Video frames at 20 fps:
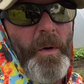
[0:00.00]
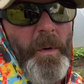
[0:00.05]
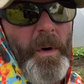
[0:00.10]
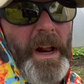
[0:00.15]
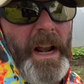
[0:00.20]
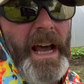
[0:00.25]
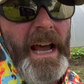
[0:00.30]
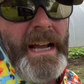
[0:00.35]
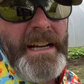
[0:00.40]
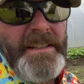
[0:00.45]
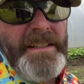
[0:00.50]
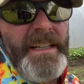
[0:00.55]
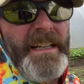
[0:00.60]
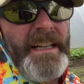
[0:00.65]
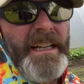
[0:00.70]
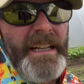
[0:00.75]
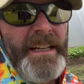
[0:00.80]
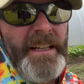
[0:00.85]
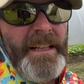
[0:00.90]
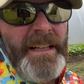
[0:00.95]
what I
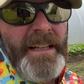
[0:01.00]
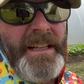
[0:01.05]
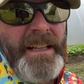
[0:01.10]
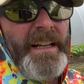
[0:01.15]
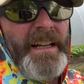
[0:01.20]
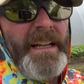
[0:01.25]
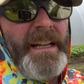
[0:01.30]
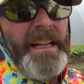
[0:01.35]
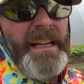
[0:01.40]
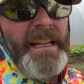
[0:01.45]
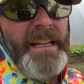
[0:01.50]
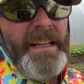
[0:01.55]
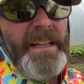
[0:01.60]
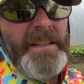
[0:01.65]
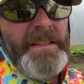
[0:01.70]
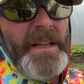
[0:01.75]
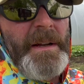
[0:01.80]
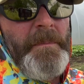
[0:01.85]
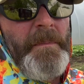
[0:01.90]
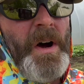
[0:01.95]
did
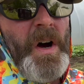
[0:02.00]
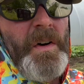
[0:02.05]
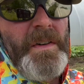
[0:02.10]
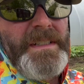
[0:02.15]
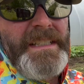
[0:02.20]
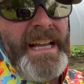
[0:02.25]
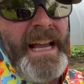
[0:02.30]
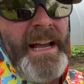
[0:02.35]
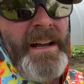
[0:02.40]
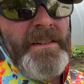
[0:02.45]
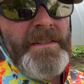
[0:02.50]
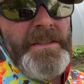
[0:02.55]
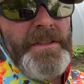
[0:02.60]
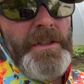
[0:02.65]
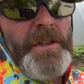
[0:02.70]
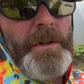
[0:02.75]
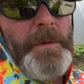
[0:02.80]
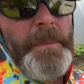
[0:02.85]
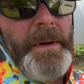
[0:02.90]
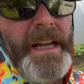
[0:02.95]
is I mowed down
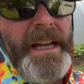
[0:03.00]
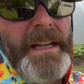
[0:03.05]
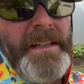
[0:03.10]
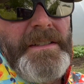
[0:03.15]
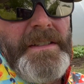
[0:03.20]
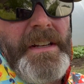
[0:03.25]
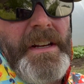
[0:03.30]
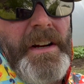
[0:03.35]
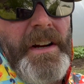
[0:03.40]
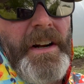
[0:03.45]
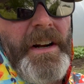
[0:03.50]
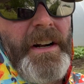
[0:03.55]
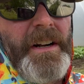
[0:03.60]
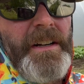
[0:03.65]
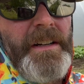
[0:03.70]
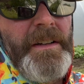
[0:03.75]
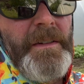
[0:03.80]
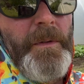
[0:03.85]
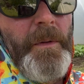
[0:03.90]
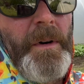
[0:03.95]
2 beds here.
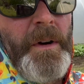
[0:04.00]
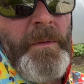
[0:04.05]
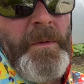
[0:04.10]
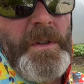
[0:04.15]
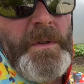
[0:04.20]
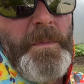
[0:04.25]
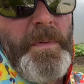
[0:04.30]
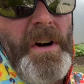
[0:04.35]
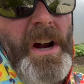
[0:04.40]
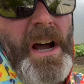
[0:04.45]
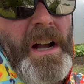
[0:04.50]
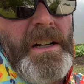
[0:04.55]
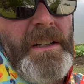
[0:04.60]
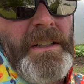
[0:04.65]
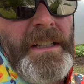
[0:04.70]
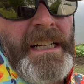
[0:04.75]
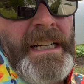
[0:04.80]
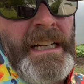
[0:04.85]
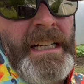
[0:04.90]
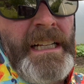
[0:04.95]
One was
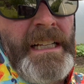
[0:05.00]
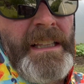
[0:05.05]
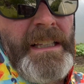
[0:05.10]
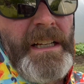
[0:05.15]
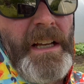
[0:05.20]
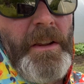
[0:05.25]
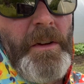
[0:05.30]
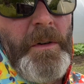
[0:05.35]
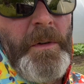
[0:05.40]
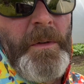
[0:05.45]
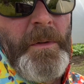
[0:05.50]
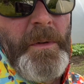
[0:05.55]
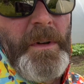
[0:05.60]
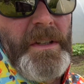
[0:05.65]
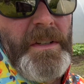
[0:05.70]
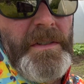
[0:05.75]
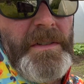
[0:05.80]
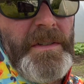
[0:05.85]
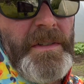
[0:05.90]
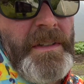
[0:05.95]
broccolini and the other one
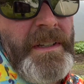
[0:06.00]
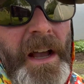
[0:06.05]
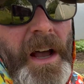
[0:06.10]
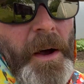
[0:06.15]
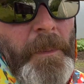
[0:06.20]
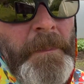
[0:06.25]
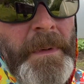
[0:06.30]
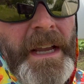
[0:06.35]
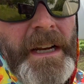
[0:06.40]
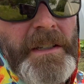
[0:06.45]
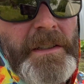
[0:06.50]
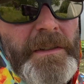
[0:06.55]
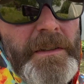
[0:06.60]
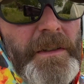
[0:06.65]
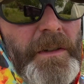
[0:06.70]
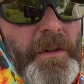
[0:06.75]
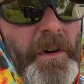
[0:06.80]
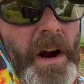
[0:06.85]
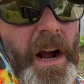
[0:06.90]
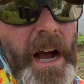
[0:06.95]
was a mixed
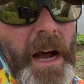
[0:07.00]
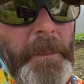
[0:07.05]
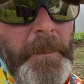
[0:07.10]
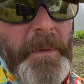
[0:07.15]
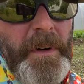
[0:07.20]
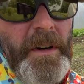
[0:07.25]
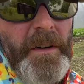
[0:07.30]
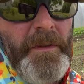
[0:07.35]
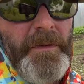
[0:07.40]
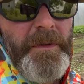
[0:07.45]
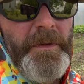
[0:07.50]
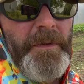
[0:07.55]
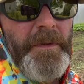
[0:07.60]
crop of